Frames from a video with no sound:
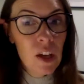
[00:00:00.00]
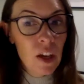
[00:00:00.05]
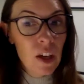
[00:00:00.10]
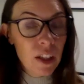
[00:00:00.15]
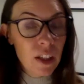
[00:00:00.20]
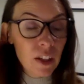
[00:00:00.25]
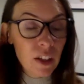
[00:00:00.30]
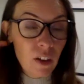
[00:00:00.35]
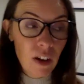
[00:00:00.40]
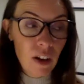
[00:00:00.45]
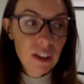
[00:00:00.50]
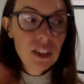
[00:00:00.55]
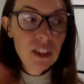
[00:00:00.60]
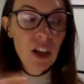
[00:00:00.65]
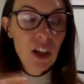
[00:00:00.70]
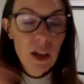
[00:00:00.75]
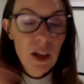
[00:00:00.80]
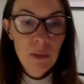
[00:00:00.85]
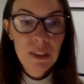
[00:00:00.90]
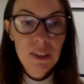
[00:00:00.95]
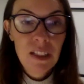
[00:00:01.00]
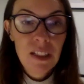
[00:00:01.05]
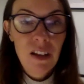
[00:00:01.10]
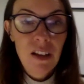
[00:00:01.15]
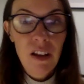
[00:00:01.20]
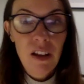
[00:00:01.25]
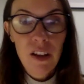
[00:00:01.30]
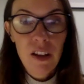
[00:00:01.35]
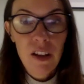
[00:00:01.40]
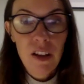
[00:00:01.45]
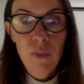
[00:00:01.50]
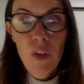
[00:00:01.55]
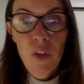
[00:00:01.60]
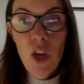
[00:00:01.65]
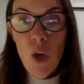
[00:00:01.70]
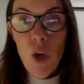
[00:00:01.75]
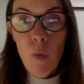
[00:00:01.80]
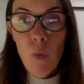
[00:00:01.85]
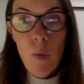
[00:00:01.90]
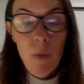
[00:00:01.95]
there are times in life
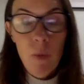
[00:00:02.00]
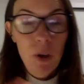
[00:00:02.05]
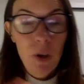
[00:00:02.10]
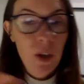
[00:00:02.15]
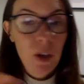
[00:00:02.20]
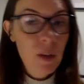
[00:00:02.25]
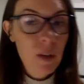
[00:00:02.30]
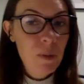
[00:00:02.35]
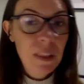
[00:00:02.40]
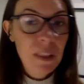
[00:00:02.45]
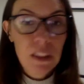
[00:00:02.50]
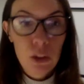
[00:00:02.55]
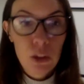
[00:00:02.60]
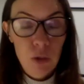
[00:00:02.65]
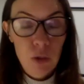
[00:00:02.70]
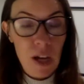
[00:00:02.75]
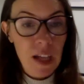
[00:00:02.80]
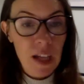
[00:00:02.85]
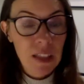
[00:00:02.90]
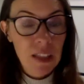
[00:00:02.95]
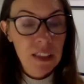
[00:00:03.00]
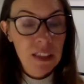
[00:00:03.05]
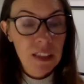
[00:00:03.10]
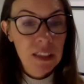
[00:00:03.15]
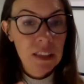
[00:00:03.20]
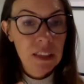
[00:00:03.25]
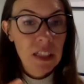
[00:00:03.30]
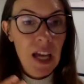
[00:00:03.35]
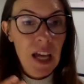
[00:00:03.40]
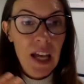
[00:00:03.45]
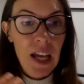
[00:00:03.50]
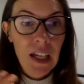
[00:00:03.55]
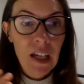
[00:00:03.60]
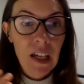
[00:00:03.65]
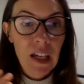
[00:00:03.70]
when we're going to be stressed and it,